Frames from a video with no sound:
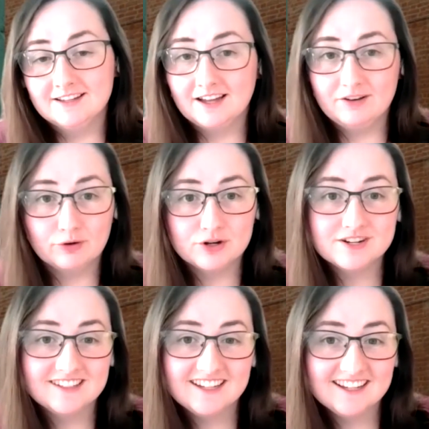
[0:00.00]

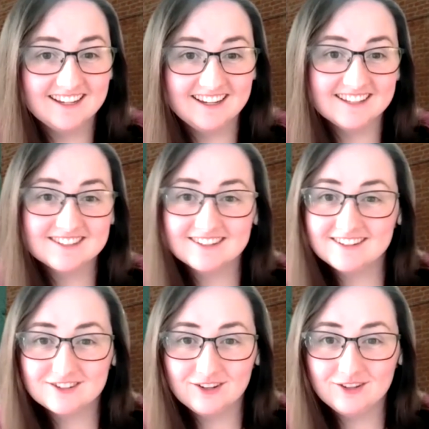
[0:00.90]
unfortunately, it's going to
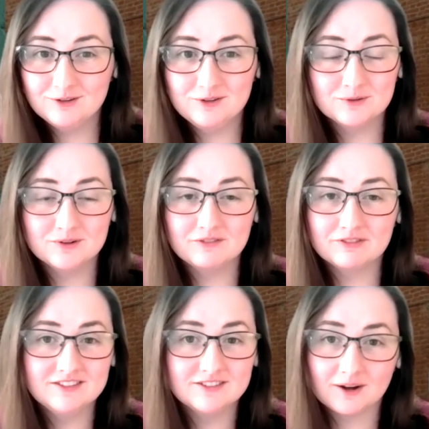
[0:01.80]
show you who your real
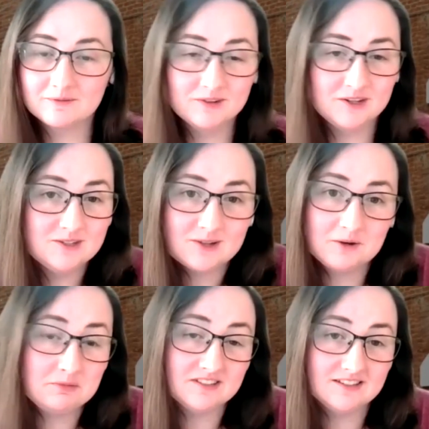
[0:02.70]
friends are when you start
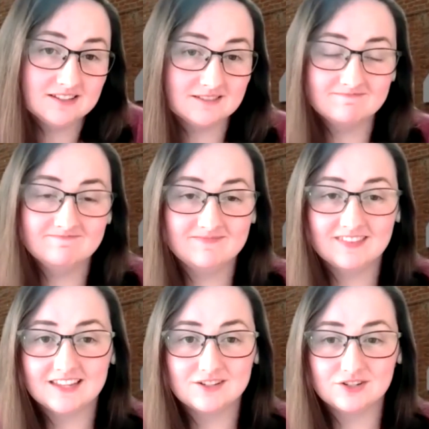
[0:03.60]
your business.
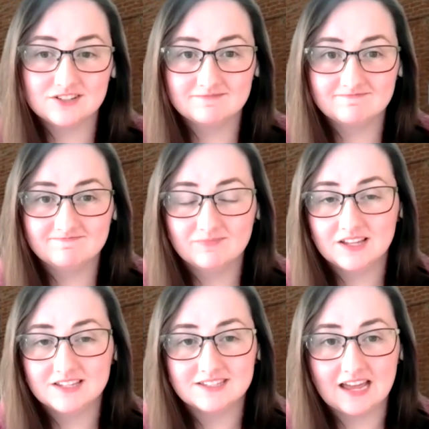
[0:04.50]
That's just
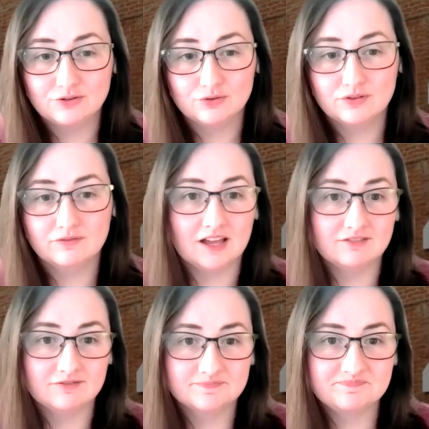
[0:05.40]
a sad truth of life.